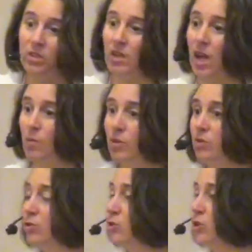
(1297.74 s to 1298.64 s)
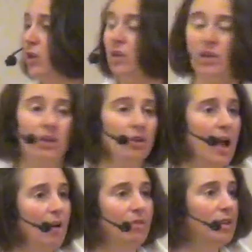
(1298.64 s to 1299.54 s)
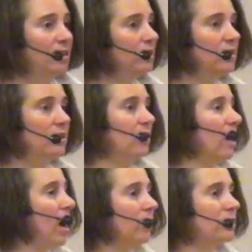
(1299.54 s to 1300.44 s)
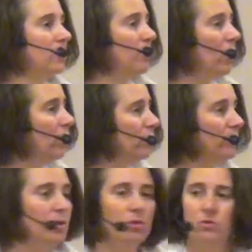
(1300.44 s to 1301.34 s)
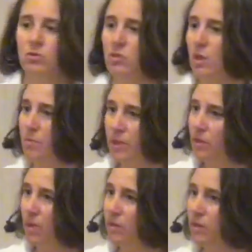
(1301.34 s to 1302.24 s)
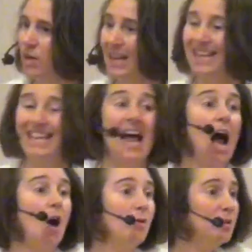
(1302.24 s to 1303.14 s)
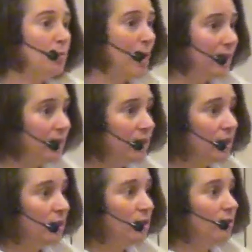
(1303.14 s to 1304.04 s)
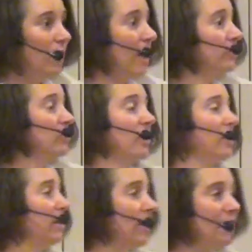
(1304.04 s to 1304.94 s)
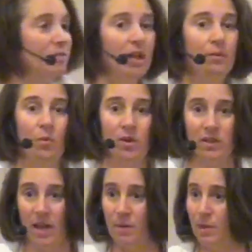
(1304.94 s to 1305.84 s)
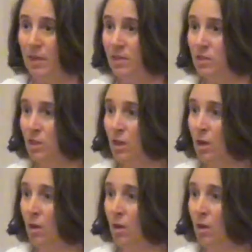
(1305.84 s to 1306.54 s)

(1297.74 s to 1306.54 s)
is the time when you suddenly are having, you know, some autoimmune something or other? Now is when you suddenly have type 1 diabetes?